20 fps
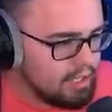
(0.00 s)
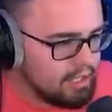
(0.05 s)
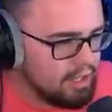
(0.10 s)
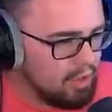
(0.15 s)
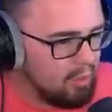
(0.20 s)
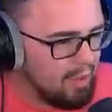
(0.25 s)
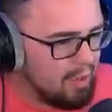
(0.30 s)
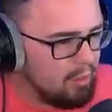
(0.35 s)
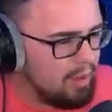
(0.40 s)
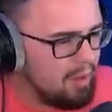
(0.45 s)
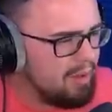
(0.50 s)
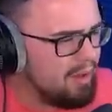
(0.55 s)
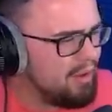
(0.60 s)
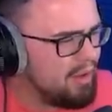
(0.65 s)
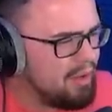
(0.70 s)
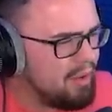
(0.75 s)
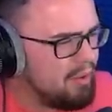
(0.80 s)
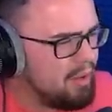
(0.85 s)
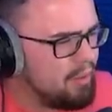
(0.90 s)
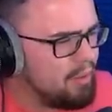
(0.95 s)
You know what? I'm
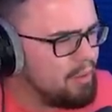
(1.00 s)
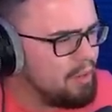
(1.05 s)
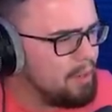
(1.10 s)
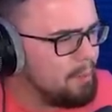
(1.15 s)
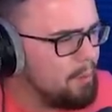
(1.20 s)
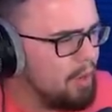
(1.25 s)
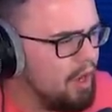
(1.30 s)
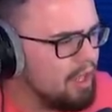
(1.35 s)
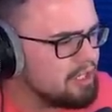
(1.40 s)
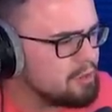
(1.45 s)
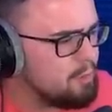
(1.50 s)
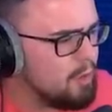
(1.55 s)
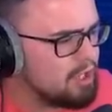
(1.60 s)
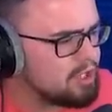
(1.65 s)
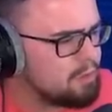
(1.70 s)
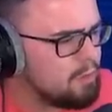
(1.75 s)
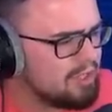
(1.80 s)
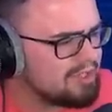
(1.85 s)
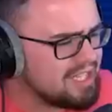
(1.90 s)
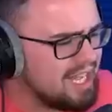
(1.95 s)
ready. Wait, pause.
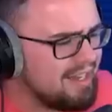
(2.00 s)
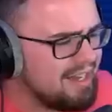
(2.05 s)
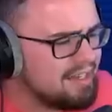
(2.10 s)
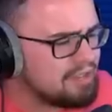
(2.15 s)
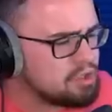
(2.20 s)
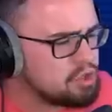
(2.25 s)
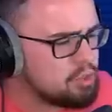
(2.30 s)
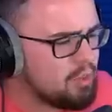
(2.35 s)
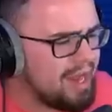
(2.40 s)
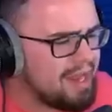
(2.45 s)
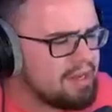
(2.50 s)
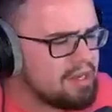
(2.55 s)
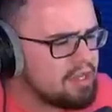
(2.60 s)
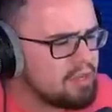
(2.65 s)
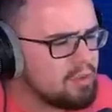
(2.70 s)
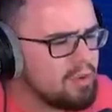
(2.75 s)
I need to train